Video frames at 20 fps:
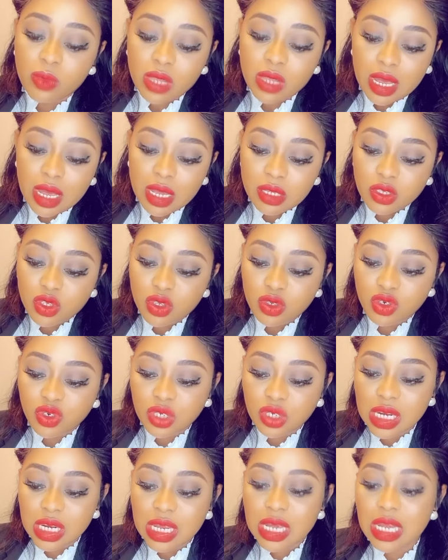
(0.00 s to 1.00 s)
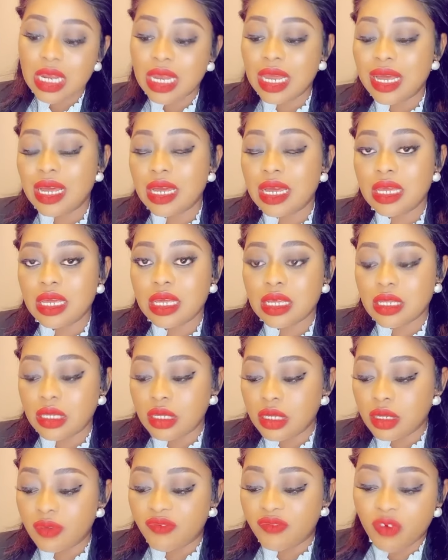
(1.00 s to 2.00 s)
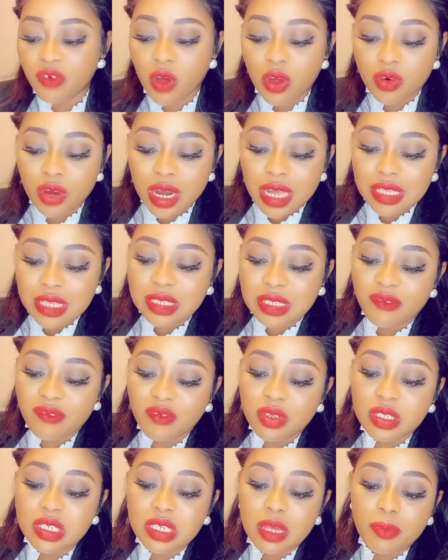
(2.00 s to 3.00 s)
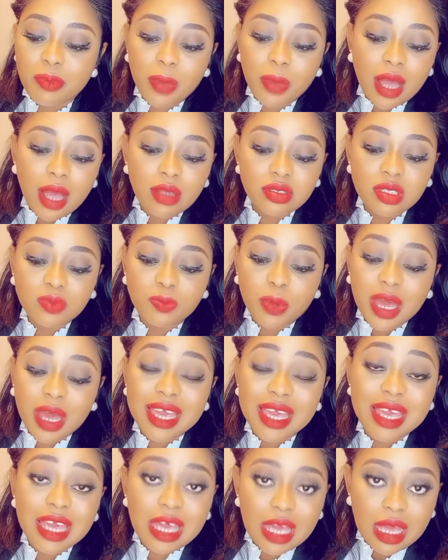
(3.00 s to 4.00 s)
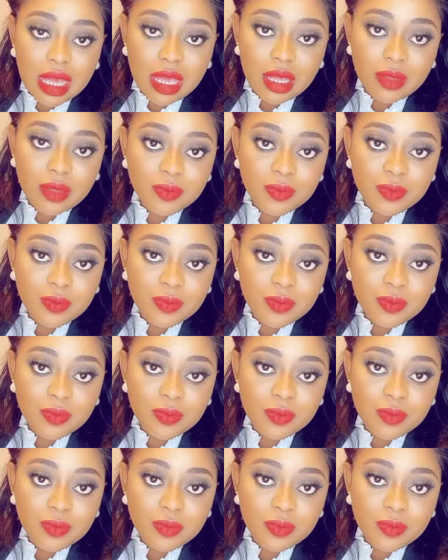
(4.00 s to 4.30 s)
it's usually like £470 per year.